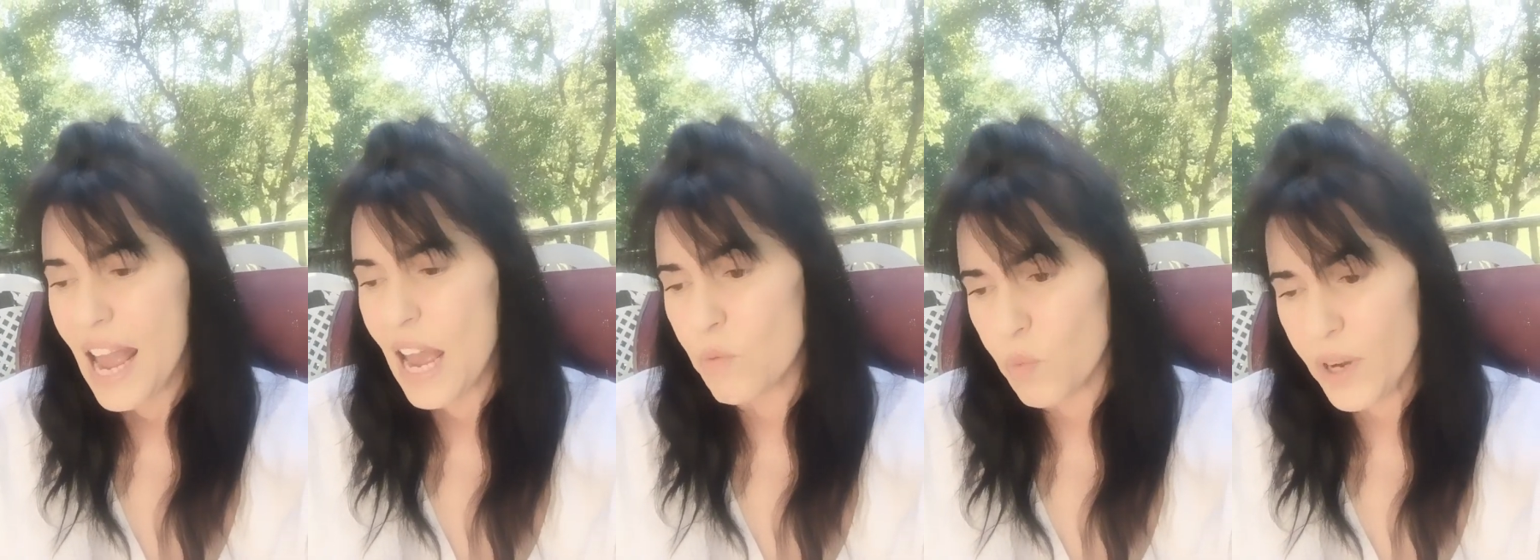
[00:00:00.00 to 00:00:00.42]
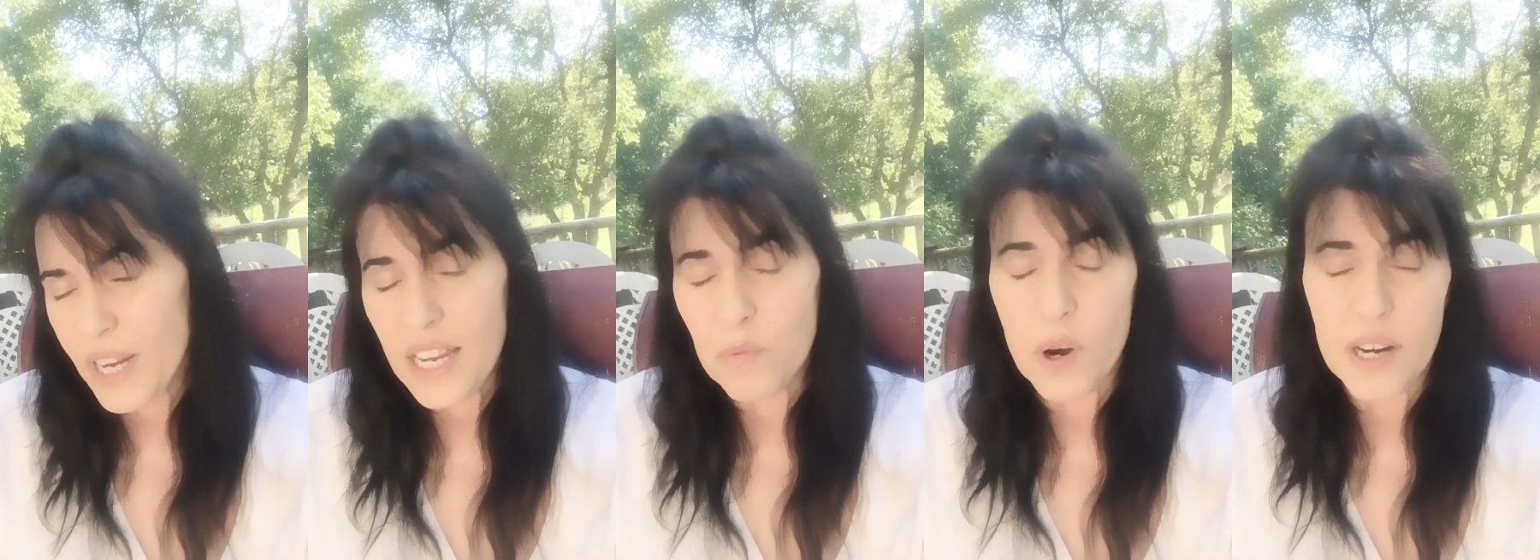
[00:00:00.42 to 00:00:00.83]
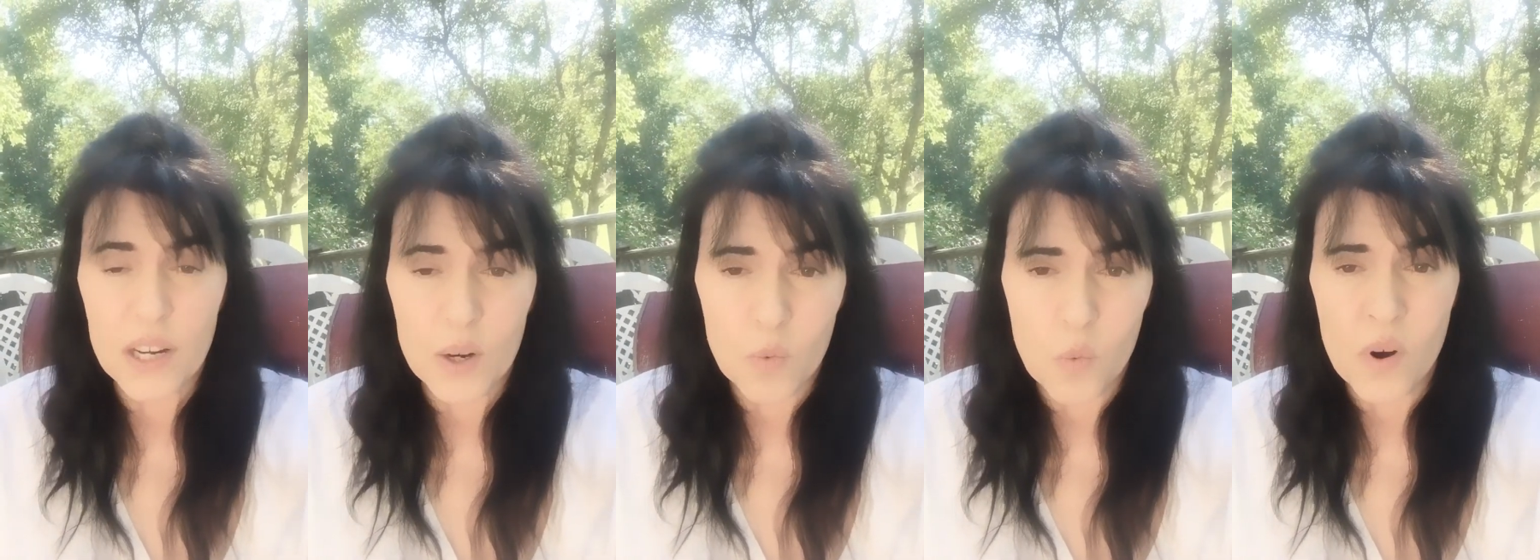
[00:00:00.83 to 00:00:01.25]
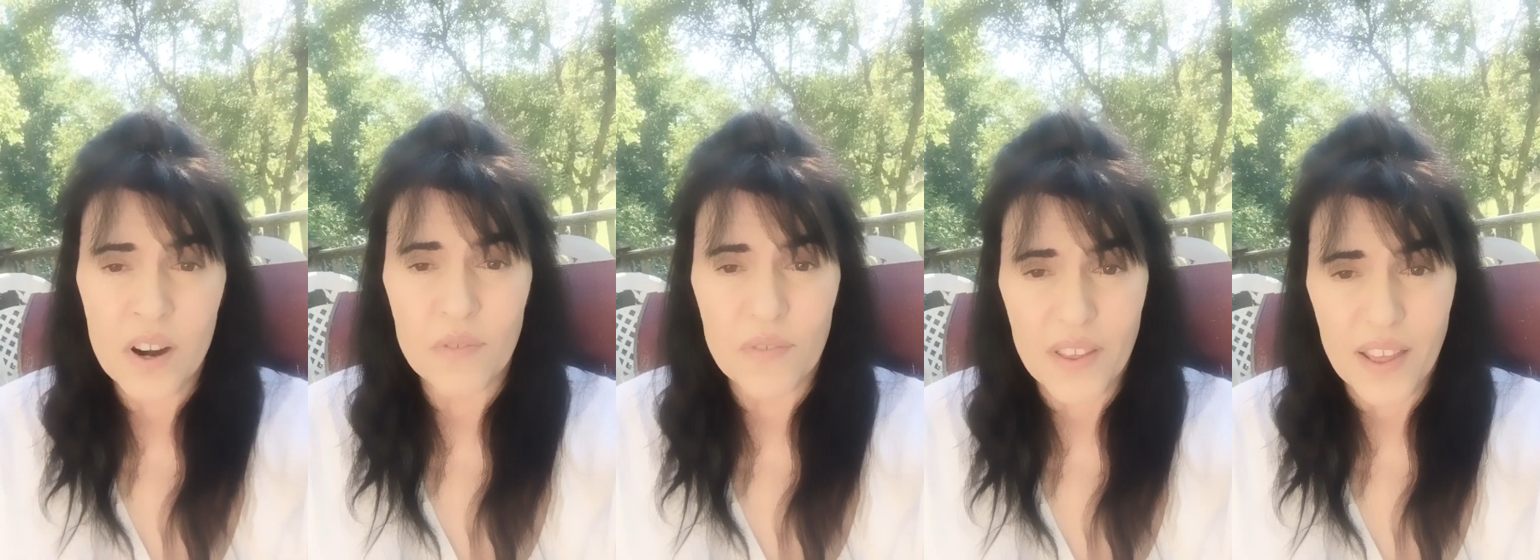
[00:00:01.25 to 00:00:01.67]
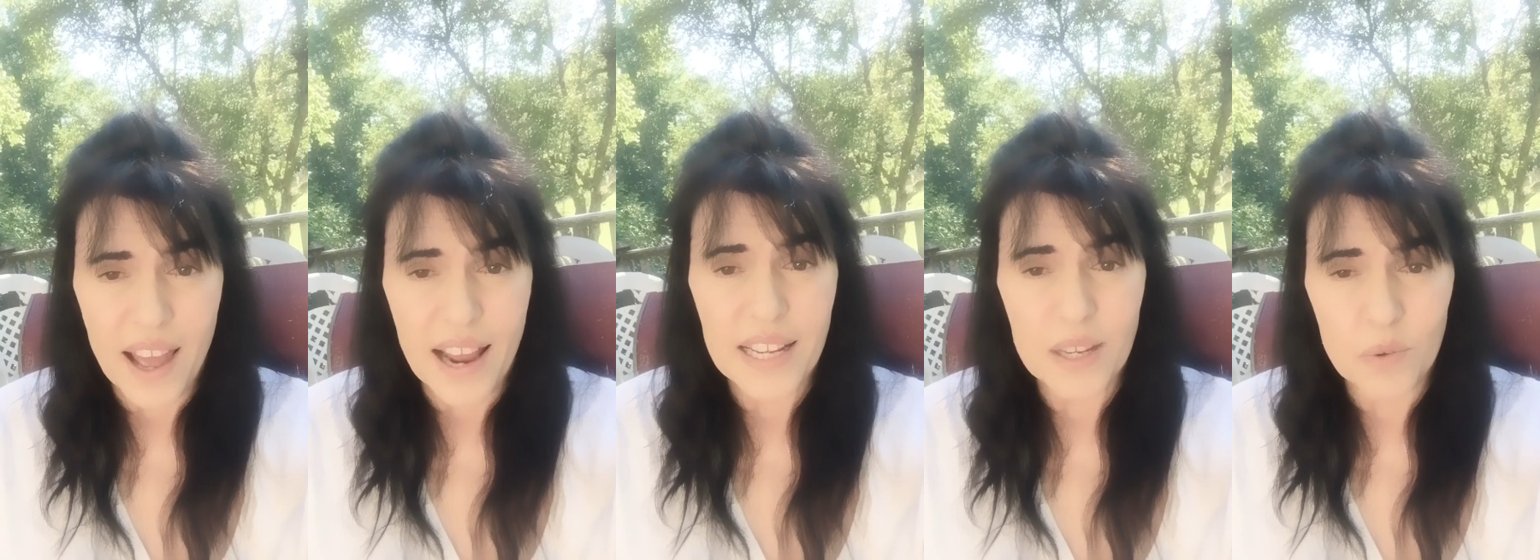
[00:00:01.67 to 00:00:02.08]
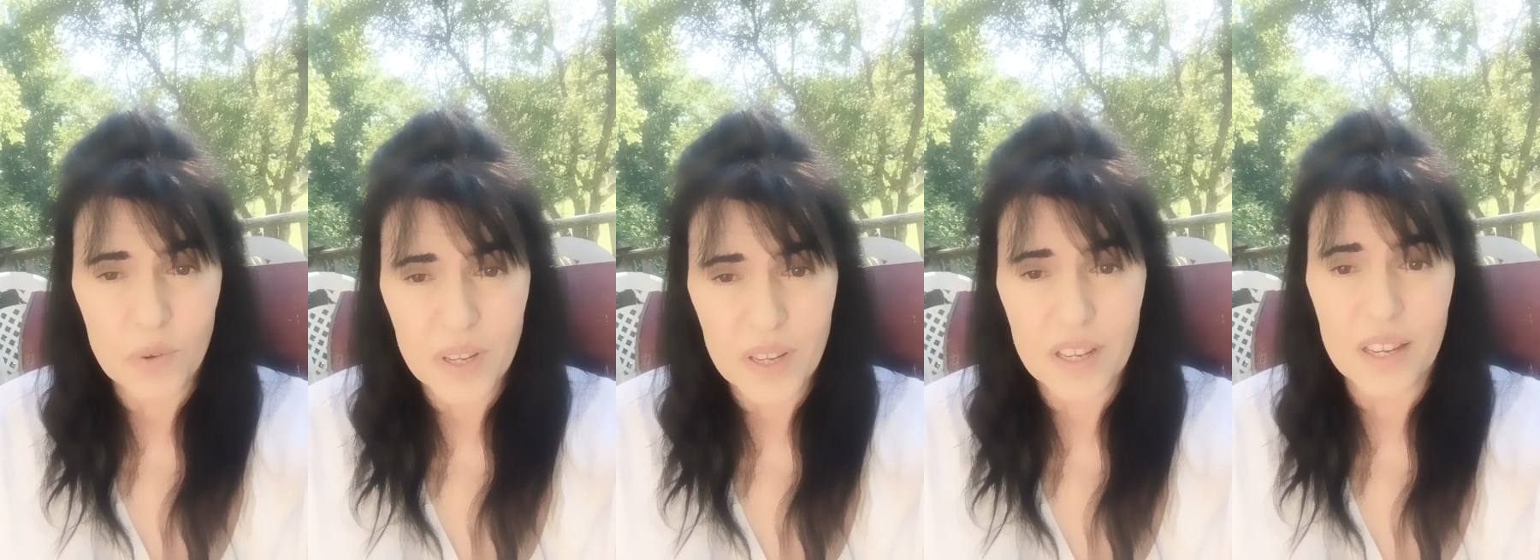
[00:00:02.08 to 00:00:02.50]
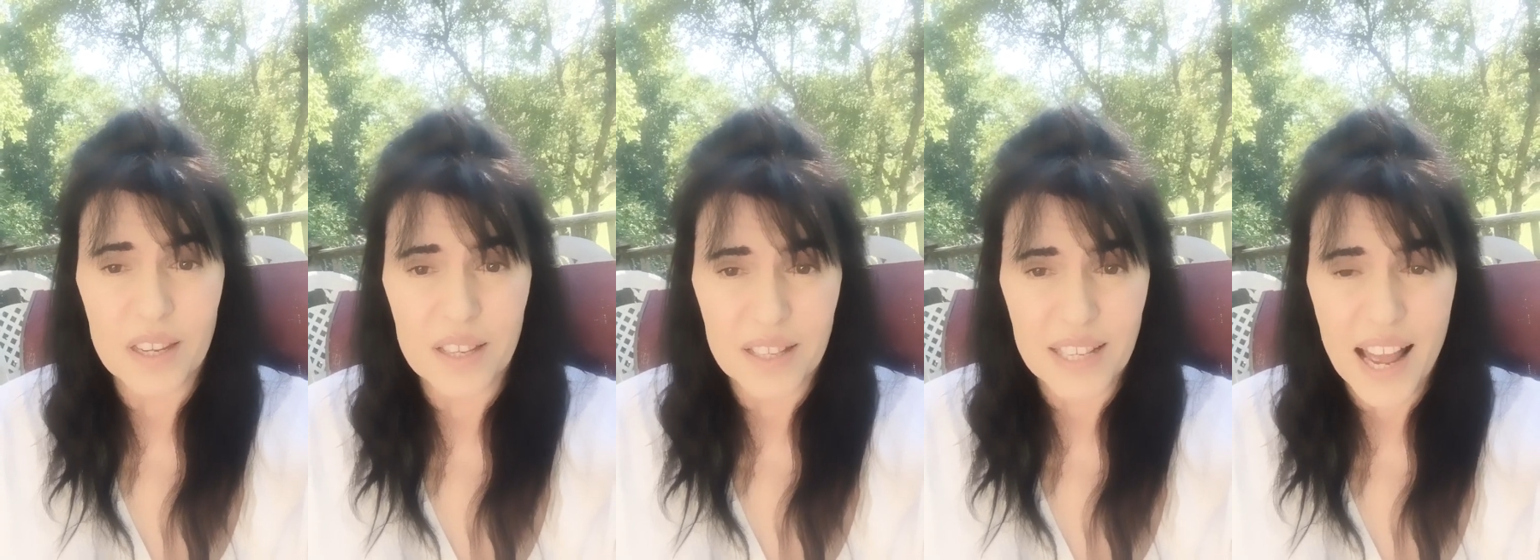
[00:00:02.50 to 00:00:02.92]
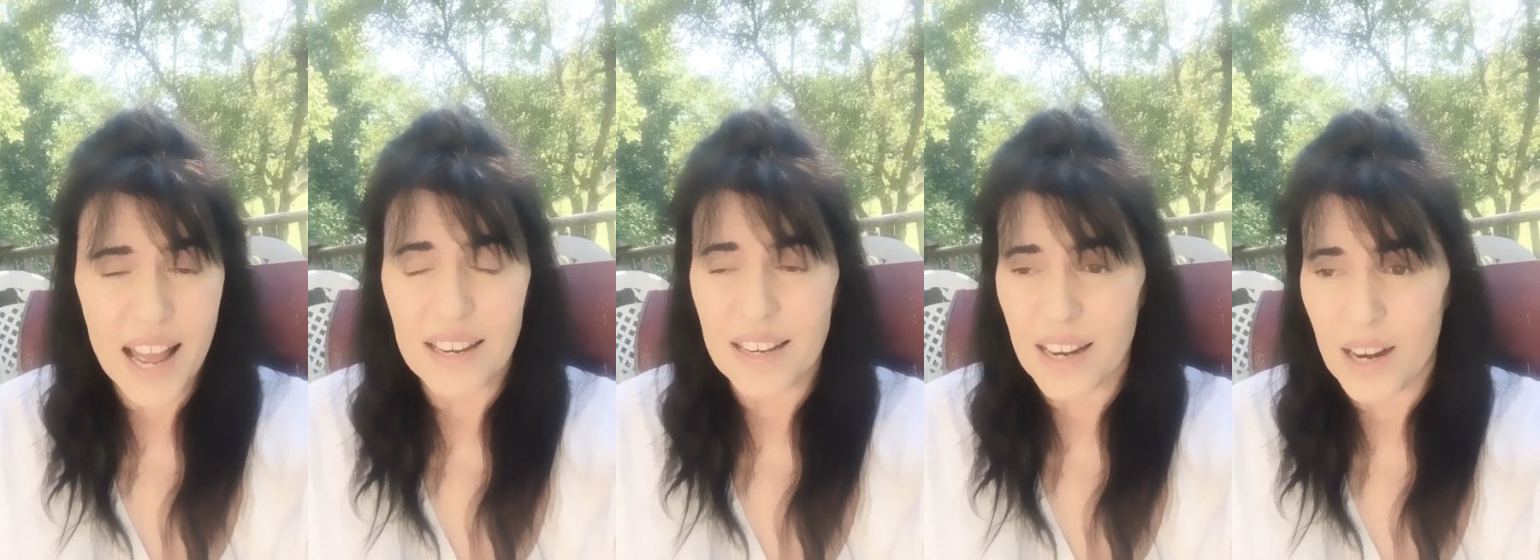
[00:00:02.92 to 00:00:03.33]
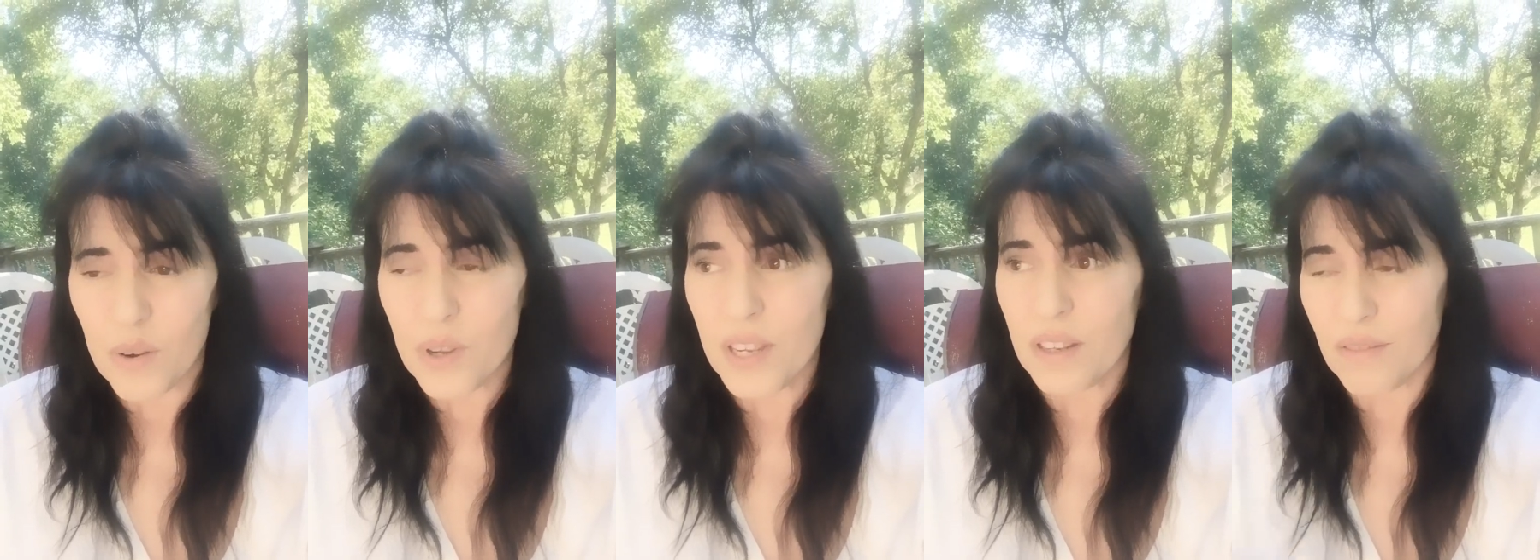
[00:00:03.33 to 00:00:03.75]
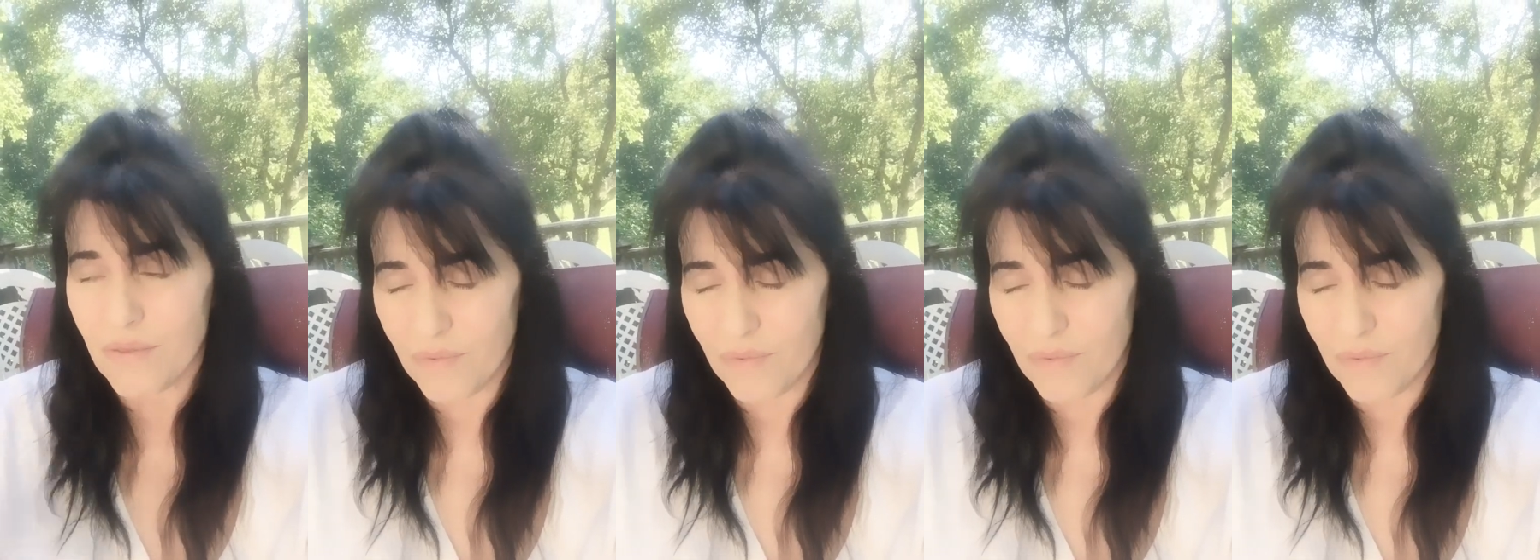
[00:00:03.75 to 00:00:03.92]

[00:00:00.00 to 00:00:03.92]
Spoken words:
And when he won an award for that, he said, he